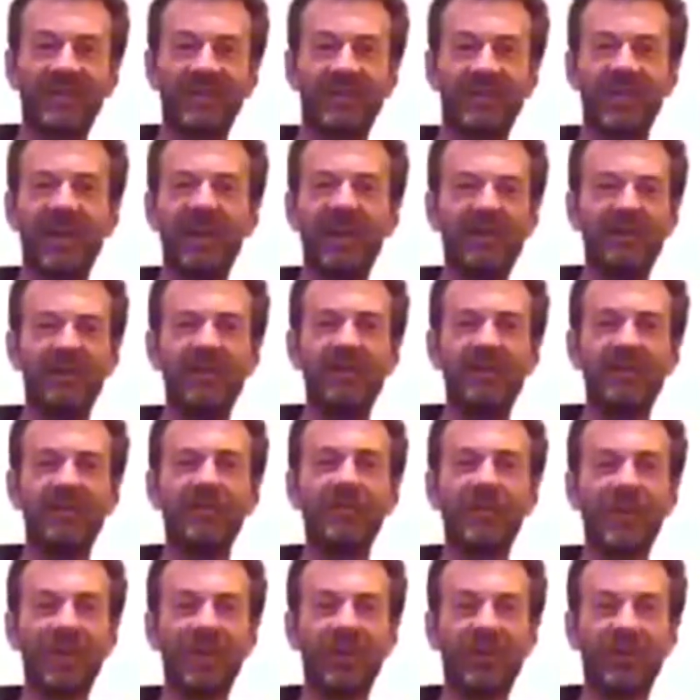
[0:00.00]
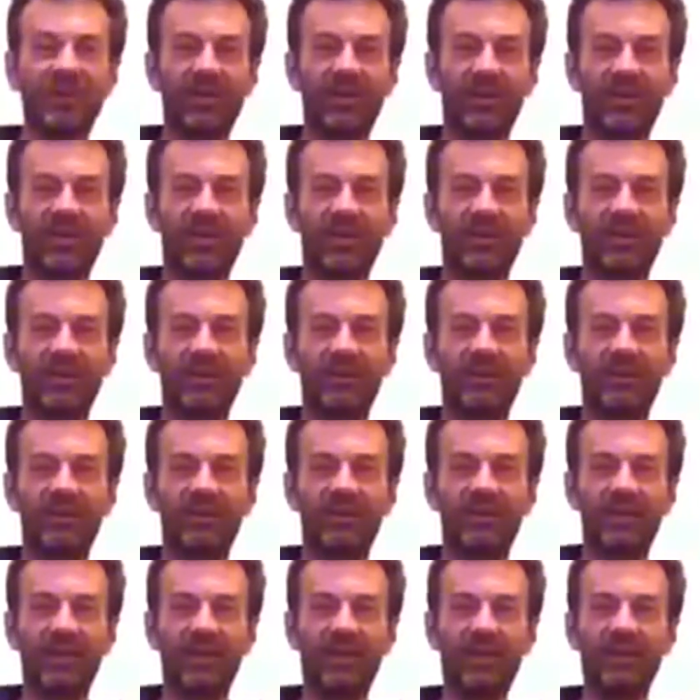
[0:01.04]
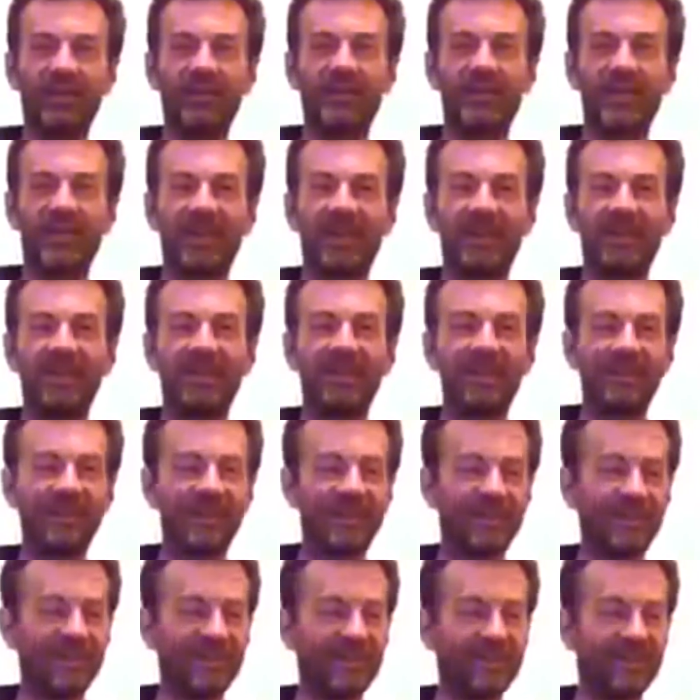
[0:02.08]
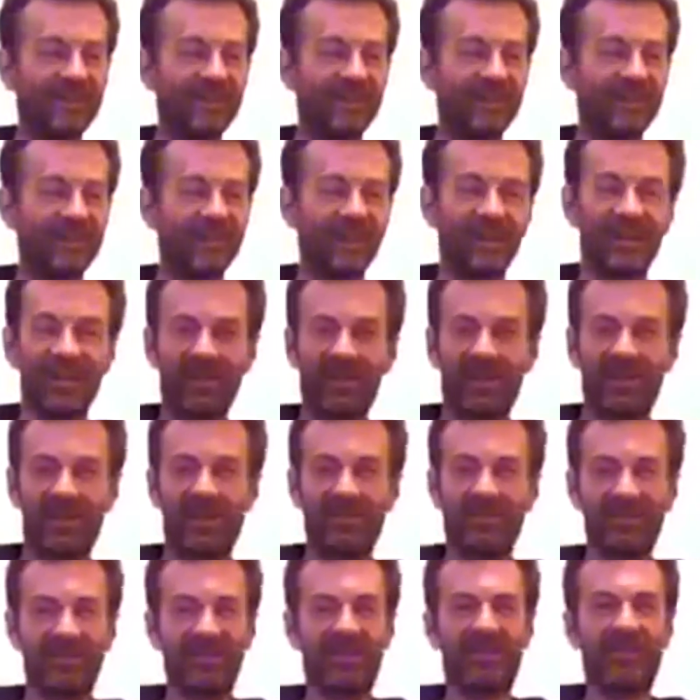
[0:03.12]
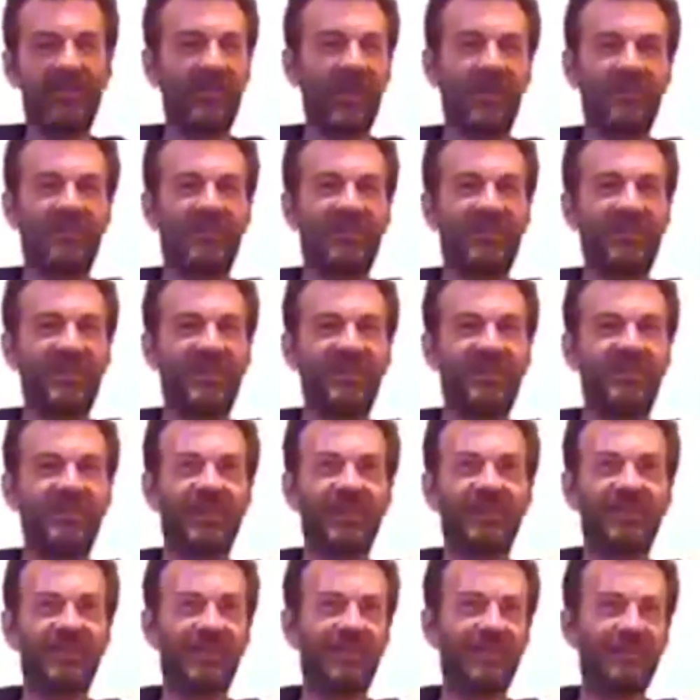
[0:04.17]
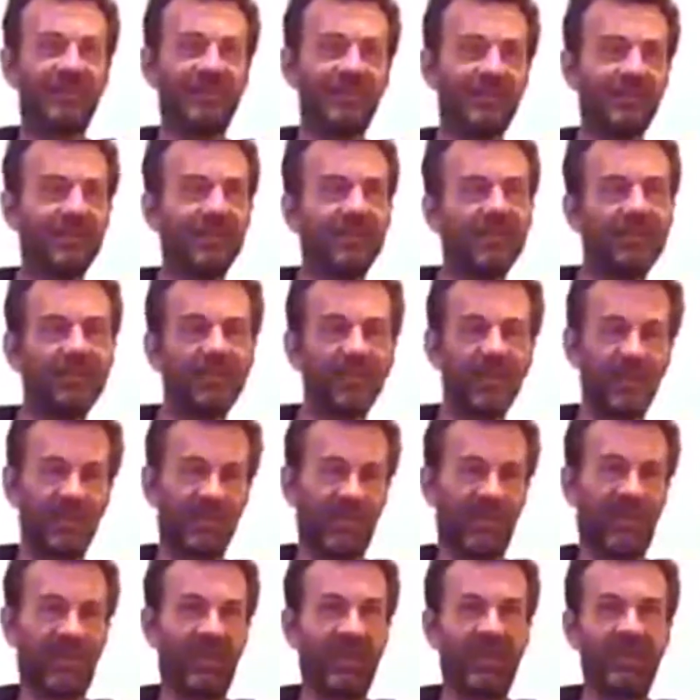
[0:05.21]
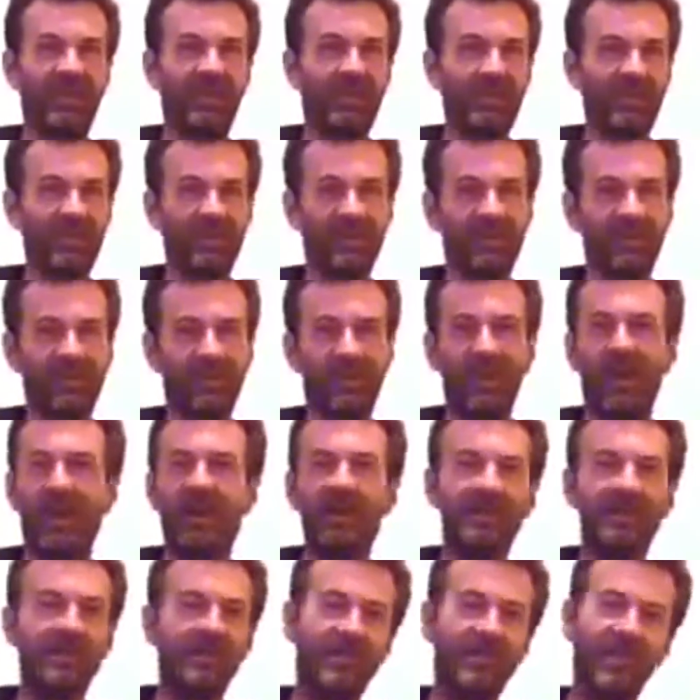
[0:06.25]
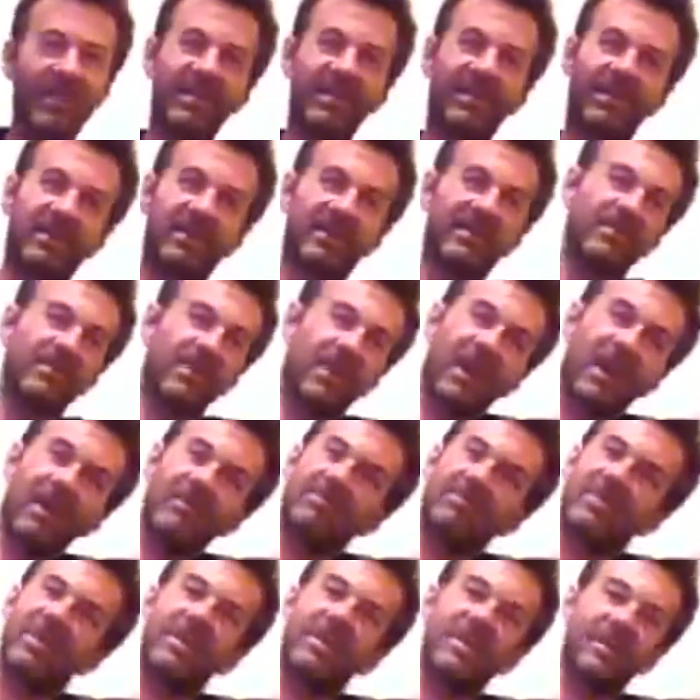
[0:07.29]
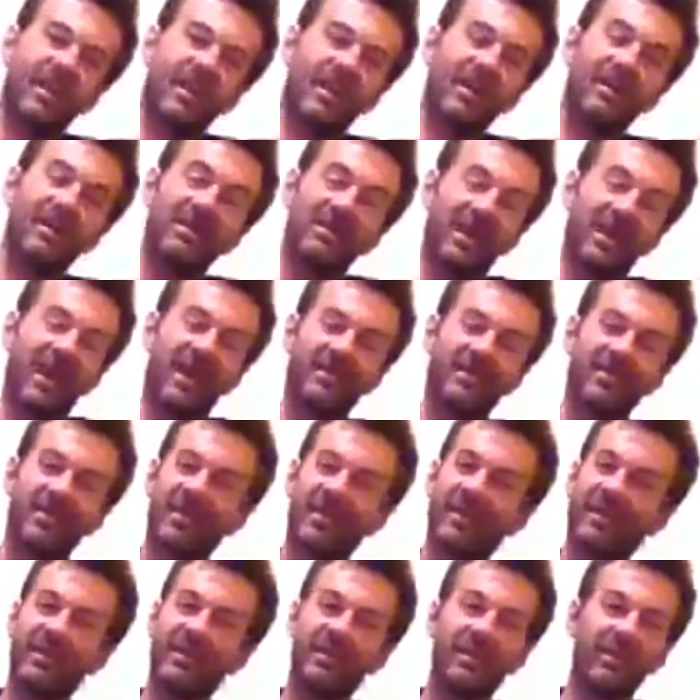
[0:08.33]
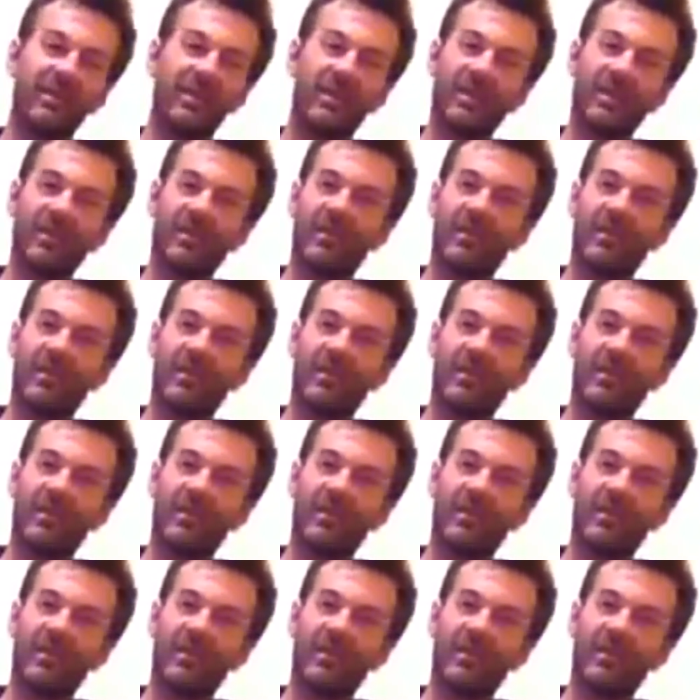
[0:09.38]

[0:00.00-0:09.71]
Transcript: Life is weird. Like you said. Our love is a web series. People think it's somebody talked. I'm gonna. It's actually going.